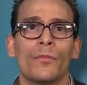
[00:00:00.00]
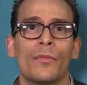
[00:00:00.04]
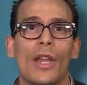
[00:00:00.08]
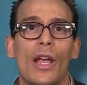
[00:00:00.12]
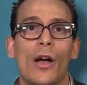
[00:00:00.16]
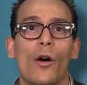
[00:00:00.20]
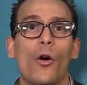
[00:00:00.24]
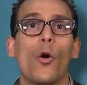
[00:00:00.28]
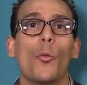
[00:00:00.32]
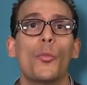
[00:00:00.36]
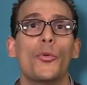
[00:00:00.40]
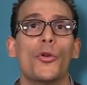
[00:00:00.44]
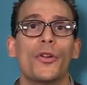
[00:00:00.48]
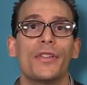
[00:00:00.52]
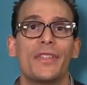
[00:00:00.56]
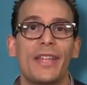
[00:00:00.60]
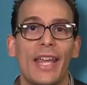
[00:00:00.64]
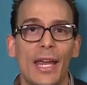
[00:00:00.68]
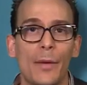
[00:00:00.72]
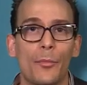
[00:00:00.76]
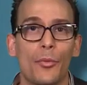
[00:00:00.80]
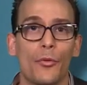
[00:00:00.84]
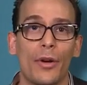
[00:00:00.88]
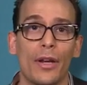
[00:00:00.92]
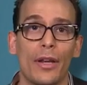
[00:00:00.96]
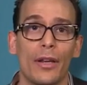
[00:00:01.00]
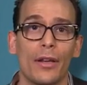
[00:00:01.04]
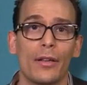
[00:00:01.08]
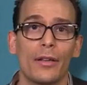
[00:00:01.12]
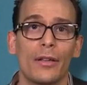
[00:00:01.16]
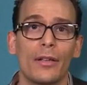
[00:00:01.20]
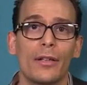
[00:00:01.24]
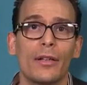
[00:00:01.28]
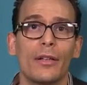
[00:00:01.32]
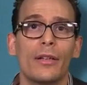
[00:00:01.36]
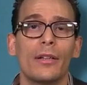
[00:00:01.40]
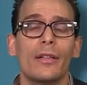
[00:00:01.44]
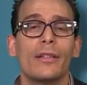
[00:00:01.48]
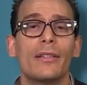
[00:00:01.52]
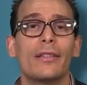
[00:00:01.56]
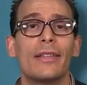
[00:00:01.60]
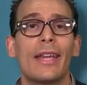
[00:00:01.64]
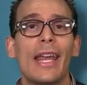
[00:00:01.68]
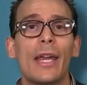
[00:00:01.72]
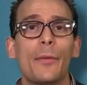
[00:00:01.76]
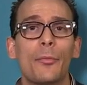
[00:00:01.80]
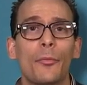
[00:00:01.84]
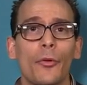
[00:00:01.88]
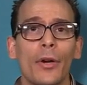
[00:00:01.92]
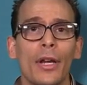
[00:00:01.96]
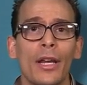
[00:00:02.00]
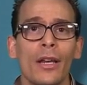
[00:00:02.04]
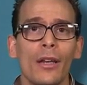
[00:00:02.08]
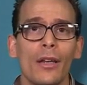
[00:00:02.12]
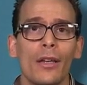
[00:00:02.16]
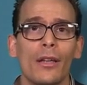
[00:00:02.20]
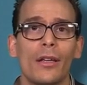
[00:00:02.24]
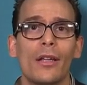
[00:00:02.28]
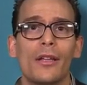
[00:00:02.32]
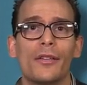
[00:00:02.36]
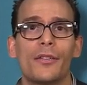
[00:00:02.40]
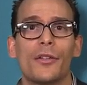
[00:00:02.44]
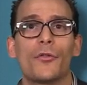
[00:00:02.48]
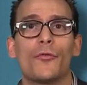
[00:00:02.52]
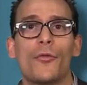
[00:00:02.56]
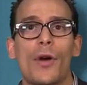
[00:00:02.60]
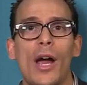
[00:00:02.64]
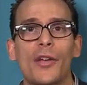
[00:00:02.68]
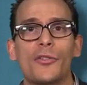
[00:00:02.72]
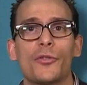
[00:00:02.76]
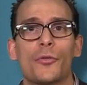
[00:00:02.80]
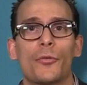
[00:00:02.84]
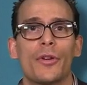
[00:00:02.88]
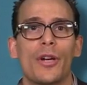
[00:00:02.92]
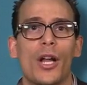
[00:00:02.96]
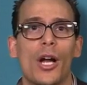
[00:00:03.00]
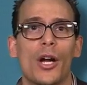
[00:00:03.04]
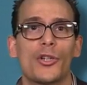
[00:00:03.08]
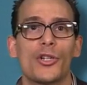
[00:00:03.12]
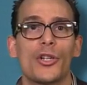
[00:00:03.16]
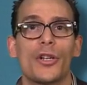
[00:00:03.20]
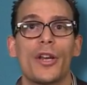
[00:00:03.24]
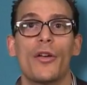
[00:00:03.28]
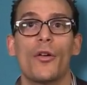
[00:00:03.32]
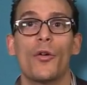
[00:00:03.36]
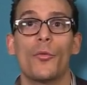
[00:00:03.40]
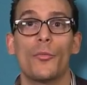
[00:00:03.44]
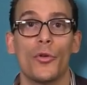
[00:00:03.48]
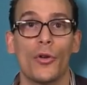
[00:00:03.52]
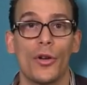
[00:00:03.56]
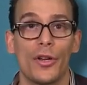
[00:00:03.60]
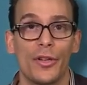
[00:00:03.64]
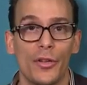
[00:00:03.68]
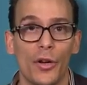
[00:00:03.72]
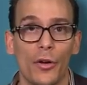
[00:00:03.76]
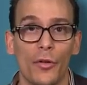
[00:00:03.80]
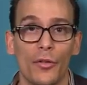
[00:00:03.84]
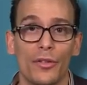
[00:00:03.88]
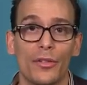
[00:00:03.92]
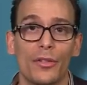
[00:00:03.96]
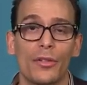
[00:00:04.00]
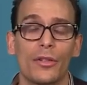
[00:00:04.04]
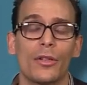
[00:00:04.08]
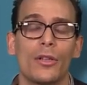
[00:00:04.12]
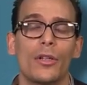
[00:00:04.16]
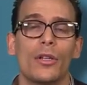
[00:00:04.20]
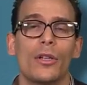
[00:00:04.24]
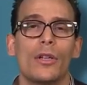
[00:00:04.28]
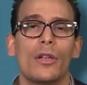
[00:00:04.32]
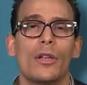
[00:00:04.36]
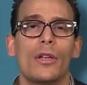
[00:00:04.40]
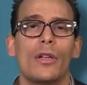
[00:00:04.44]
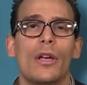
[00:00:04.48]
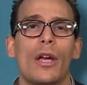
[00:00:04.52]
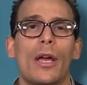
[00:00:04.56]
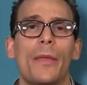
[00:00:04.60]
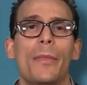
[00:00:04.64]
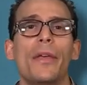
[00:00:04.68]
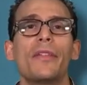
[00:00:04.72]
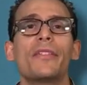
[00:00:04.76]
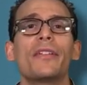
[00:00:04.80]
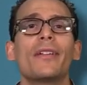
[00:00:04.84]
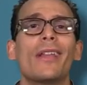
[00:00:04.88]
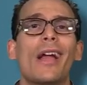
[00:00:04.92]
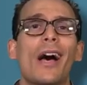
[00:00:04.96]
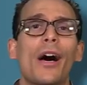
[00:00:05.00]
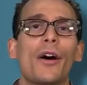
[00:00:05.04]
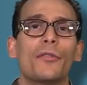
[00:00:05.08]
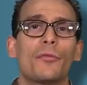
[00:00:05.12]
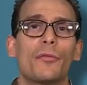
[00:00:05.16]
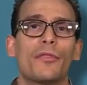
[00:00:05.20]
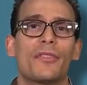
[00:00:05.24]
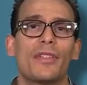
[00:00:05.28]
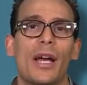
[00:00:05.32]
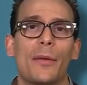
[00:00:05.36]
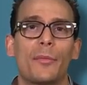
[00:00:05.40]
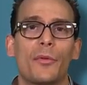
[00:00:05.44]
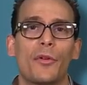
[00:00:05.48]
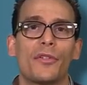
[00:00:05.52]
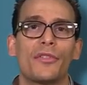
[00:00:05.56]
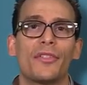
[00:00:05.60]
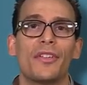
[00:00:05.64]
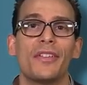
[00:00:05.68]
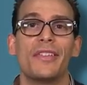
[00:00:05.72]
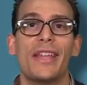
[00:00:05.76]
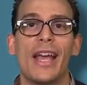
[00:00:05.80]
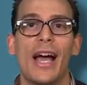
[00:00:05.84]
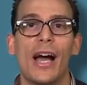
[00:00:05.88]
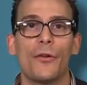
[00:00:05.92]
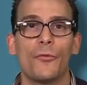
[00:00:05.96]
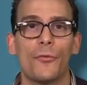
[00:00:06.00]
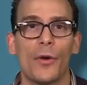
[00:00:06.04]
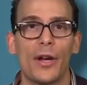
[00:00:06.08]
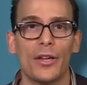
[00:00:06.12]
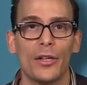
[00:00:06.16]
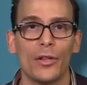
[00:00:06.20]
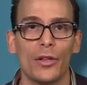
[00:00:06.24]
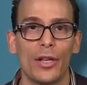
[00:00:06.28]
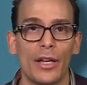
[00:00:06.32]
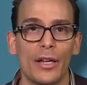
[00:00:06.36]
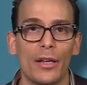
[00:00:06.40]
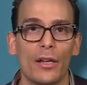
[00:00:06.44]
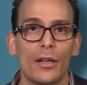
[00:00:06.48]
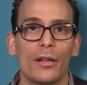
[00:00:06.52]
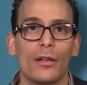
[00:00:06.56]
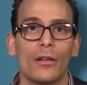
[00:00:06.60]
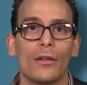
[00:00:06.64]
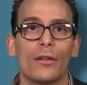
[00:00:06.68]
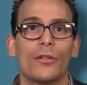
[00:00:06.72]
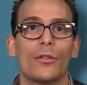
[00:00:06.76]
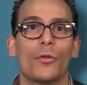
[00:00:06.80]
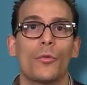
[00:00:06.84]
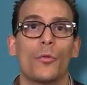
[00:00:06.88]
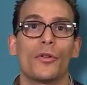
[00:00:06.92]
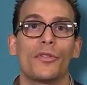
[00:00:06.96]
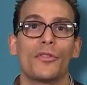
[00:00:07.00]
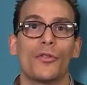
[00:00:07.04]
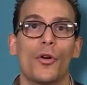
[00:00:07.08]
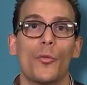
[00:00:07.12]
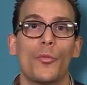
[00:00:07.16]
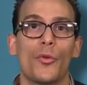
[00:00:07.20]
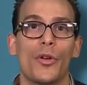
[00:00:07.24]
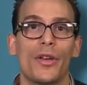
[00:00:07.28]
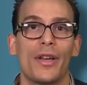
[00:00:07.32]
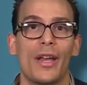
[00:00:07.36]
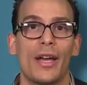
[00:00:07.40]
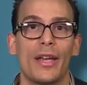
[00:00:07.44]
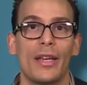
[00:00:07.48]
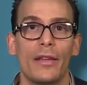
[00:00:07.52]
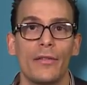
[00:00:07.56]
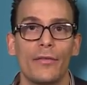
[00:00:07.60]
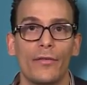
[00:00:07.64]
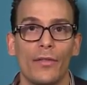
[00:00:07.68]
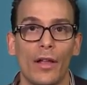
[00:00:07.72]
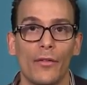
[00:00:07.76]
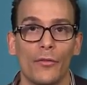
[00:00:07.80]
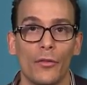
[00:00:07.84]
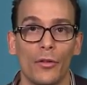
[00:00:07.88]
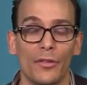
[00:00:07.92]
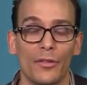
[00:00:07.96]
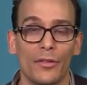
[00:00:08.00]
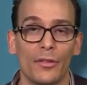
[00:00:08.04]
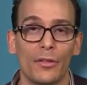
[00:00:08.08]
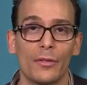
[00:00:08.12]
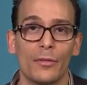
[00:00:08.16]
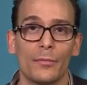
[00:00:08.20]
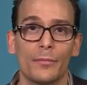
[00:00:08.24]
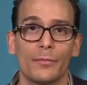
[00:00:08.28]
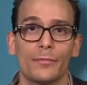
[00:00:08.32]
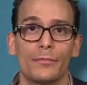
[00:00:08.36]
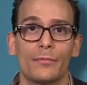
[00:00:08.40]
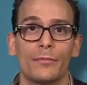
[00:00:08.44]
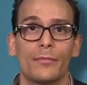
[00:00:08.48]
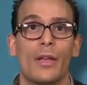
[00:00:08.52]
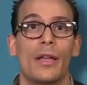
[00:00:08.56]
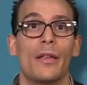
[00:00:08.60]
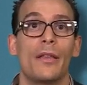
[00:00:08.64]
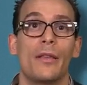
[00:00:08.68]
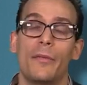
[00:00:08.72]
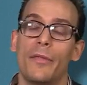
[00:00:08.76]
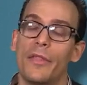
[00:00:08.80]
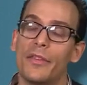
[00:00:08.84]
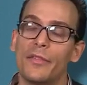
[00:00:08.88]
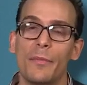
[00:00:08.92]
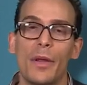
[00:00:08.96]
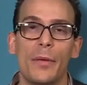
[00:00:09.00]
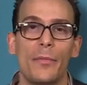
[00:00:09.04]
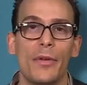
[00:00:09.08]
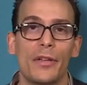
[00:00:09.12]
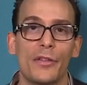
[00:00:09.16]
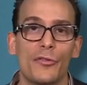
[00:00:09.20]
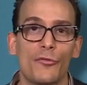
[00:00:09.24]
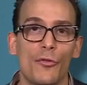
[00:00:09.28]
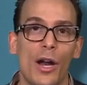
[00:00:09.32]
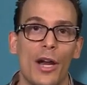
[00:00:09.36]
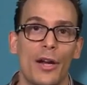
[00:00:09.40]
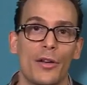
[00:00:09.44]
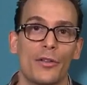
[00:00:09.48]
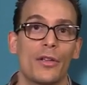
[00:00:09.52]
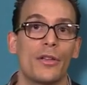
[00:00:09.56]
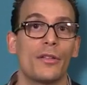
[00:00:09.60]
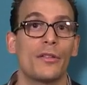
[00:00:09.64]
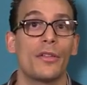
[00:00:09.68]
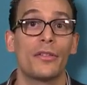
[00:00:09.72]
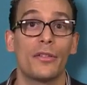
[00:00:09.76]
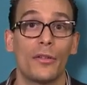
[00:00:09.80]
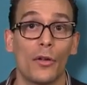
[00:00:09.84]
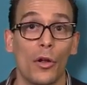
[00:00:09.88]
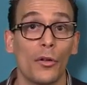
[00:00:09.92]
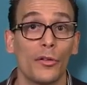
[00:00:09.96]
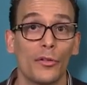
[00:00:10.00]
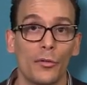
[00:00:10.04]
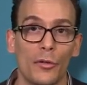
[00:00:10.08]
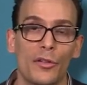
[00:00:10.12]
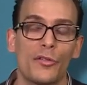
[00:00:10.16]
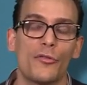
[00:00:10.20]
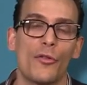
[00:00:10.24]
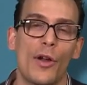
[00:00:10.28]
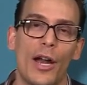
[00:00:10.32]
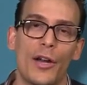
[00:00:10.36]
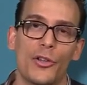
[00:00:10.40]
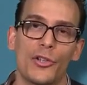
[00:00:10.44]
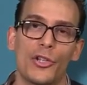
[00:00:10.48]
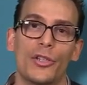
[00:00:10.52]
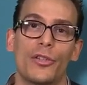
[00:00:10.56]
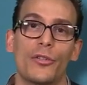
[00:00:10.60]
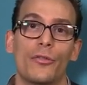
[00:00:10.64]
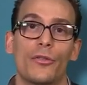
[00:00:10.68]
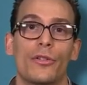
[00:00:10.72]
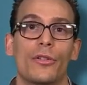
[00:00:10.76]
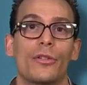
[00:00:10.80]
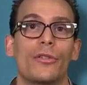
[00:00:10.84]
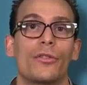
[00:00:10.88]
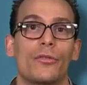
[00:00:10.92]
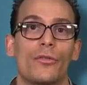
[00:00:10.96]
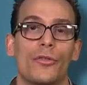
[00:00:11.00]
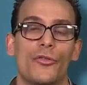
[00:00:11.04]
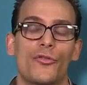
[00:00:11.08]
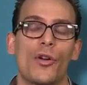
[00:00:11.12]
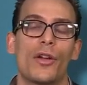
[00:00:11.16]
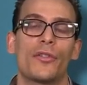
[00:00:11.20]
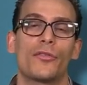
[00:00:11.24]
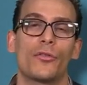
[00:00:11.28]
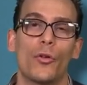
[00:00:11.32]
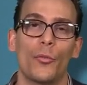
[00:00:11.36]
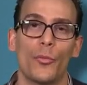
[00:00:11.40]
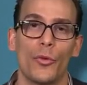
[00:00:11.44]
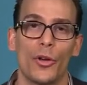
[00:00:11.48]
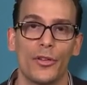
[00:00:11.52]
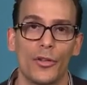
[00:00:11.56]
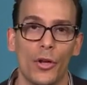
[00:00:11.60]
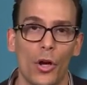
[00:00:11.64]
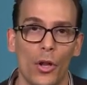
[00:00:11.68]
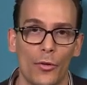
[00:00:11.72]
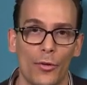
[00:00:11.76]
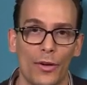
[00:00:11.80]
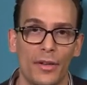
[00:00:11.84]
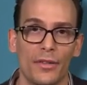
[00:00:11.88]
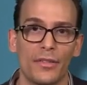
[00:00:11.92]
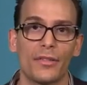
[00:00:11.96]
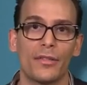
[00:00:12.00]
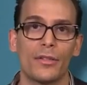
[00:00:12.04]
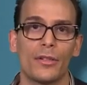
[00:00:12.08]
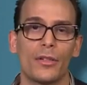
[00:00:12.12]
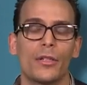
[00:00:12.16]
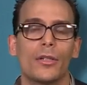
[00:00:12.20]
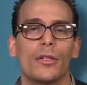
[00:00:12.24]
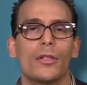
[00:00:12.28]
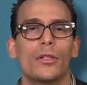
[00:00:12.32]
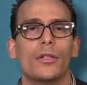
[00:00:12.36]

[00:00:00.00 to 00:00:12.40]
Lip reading: Now, opioid tapering. Tapering is a gradual reduction in opioid dose, and this allows receptors to downregulate towards opioid naive levels. And this may be a strategy. This is also a strategy to address opioid tolerance.